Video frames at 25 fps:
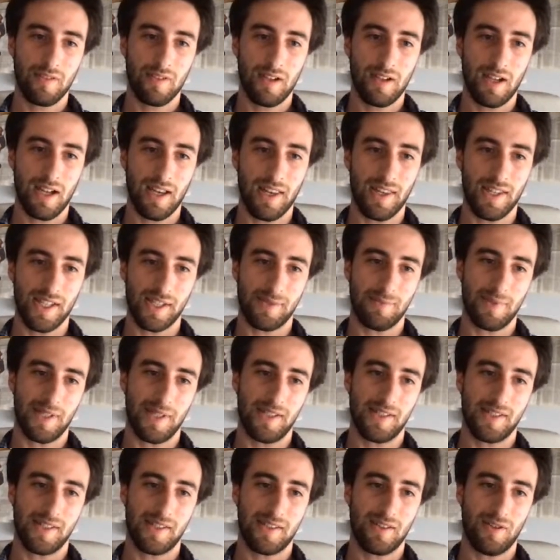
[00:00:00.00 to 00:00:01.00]
and this
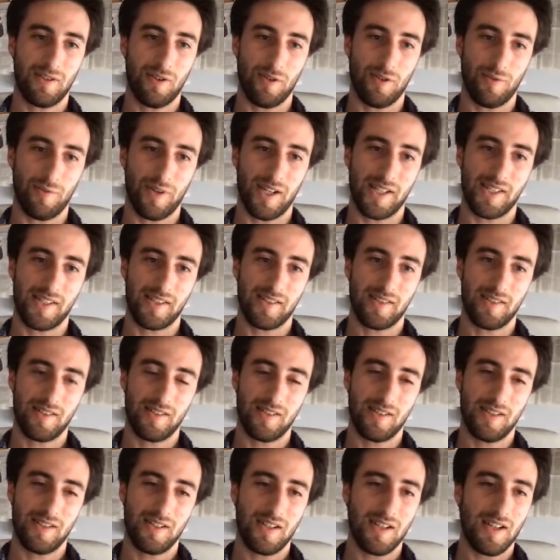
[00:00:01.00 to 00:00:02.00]
means otherwise,
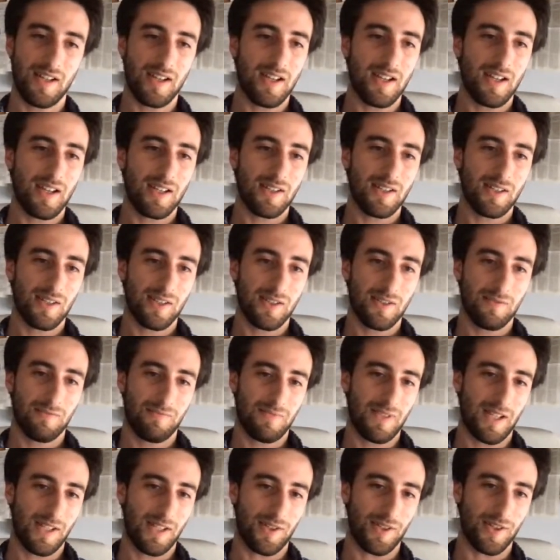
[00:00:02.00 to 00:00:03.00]

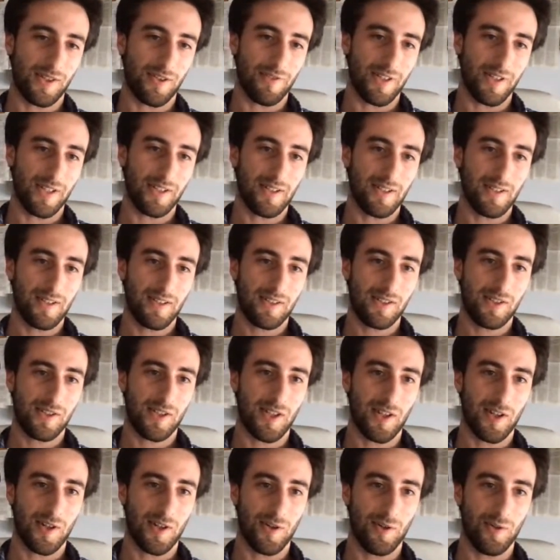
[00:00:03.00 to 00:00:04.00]
as you can read.
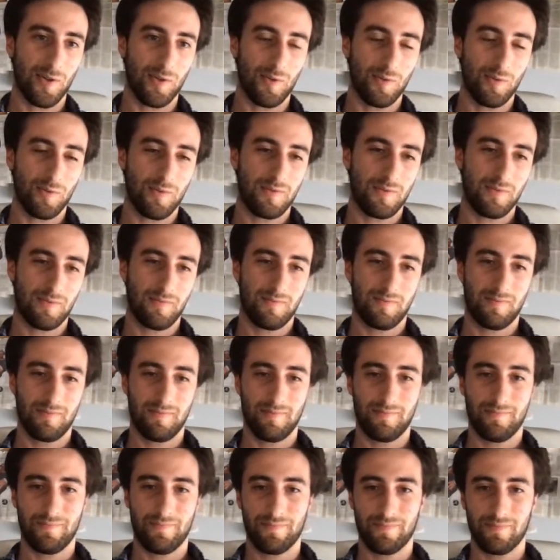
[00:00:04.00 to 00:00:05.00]
So
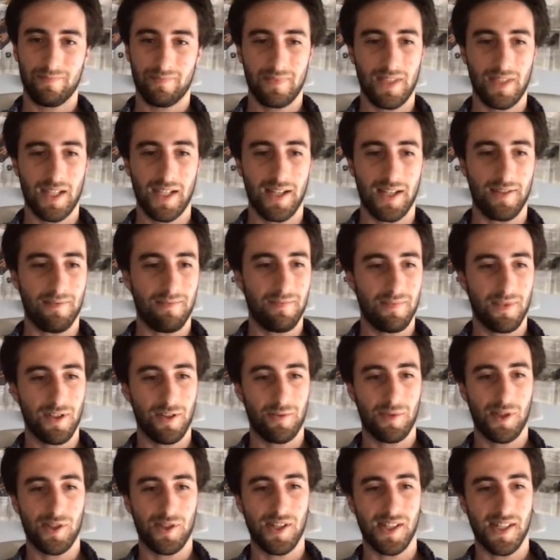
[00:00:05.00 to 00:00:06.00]
again, not
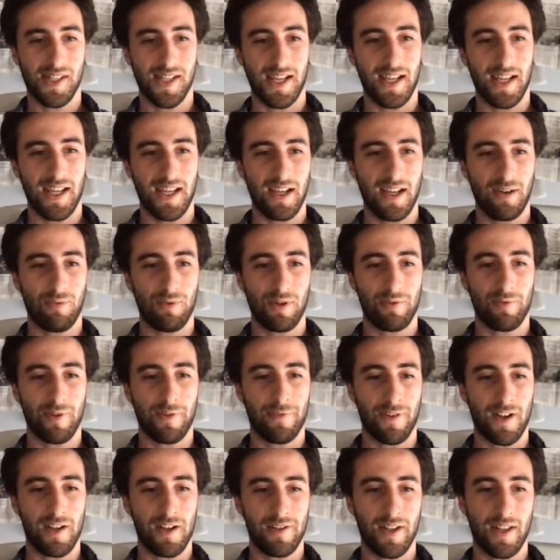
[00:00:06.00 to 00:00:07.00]
much to say here. When we
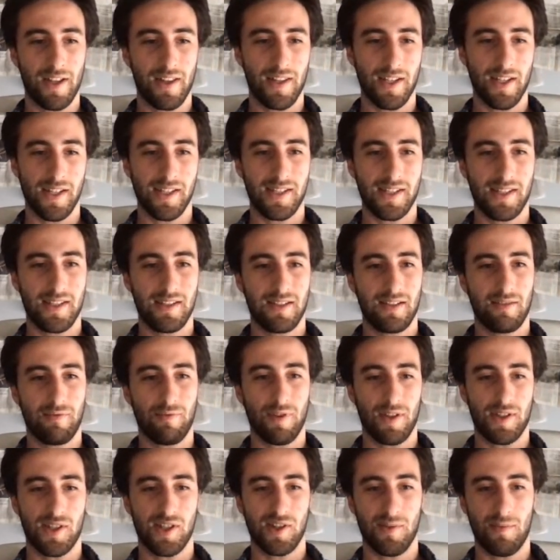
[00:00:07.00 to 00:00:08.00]
evaluate this
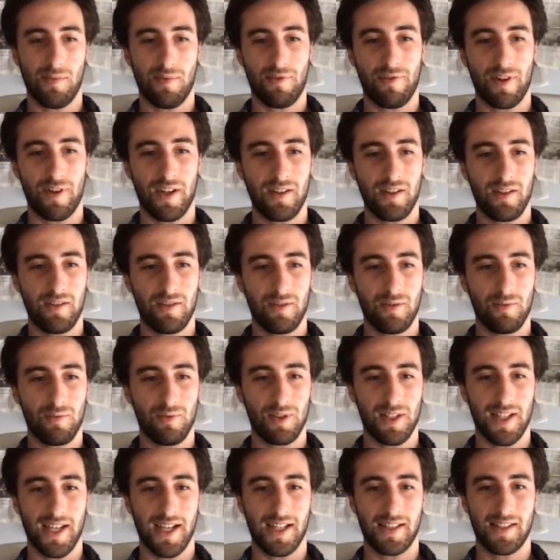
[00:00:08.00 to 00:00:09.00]
with sum3, we'll
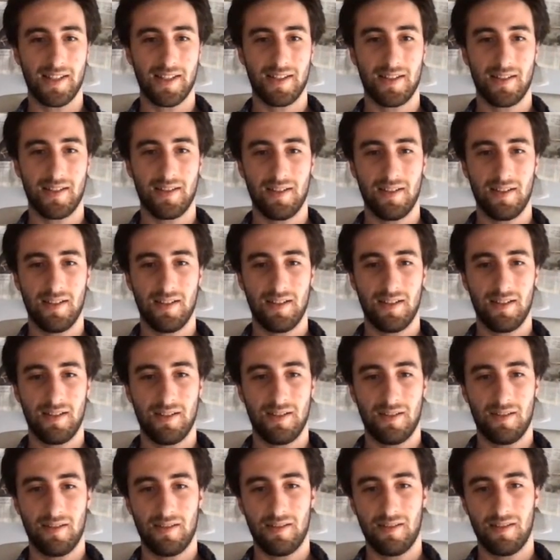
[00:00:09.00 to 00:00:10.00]
get
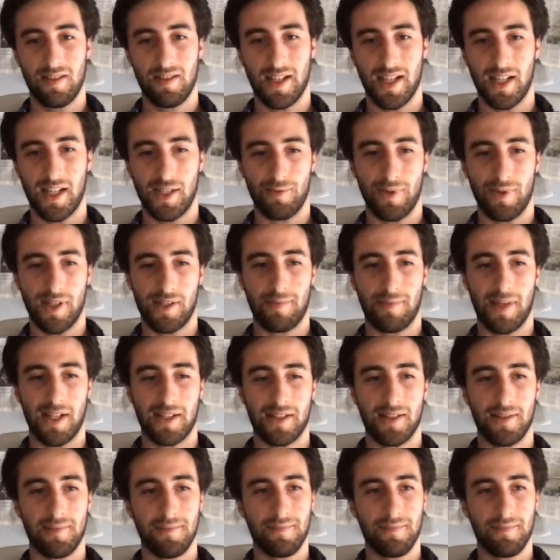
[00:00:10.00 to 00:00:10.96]
the case we expect.